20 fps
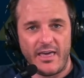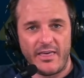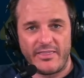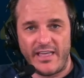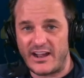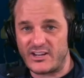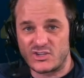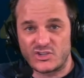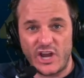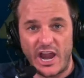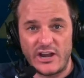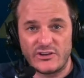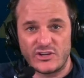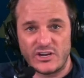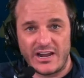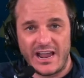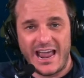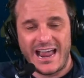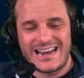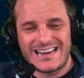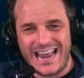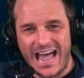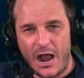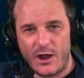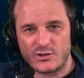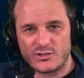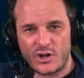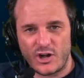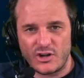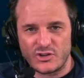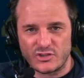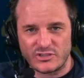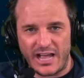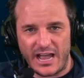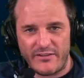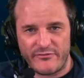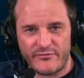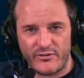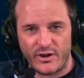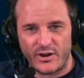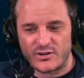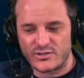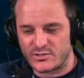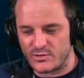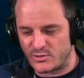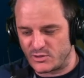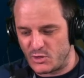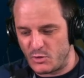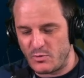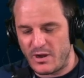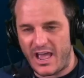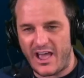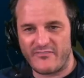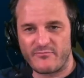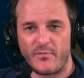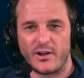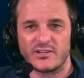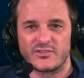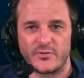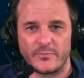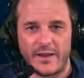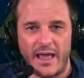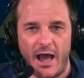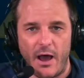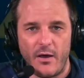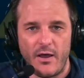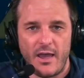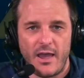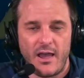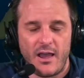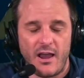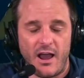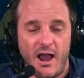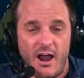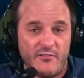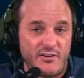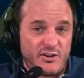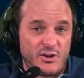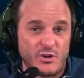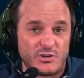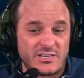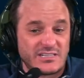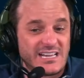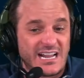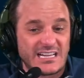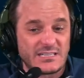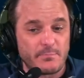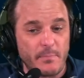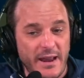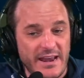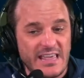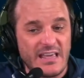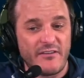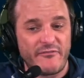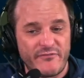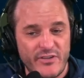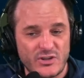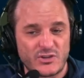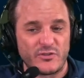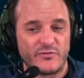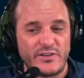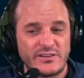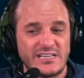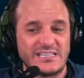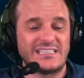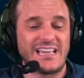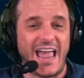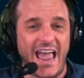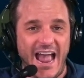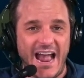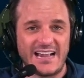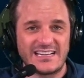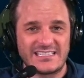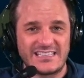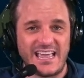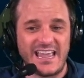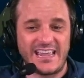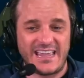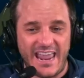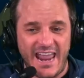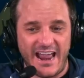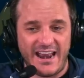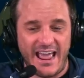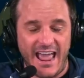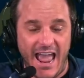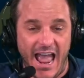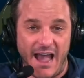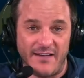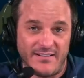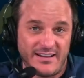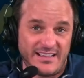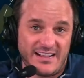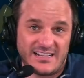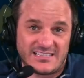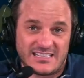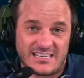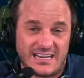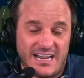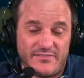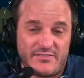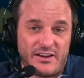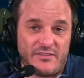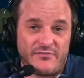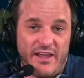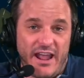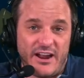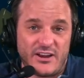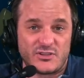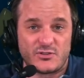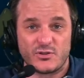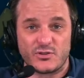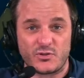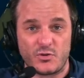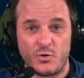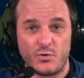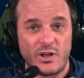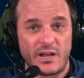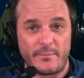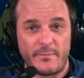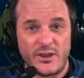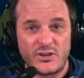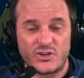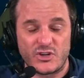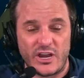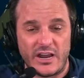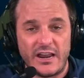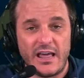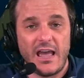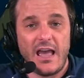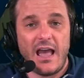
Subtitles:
That's changing. Now, starting July 1st, so 2.5 months from now, recruits can take as many official visits as they can have. I think it's going to give an advantage to a school like Michigan.